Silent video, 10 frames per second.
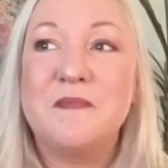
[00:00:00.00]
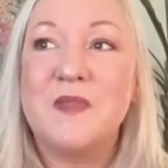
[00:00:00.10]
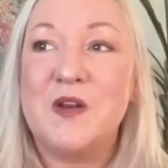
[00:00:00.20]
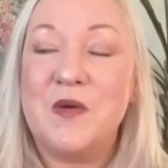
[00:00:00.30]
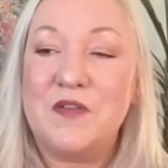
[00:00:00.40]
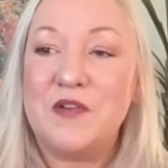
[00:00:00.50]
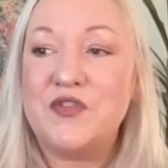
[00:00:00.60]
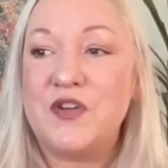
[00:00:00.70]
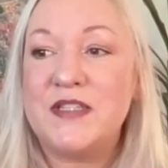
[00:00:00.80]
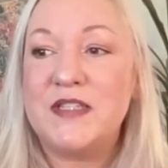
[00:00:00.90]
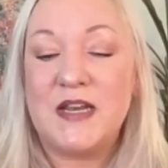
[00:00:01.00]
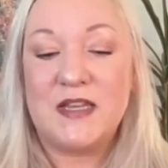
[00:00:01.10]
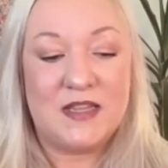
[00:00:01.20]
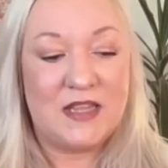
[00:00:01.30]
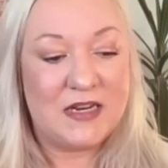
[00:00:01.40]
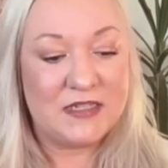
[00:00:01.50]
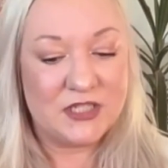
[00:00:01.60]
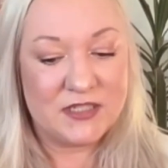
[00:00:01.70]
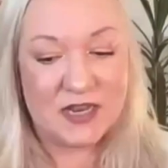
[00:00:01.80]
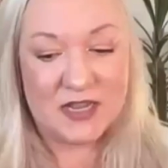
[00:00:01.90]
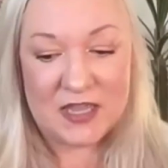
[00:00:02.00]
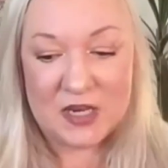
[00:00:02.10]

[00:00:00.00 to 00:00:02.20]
you know, in a retreat setting, and then they can just like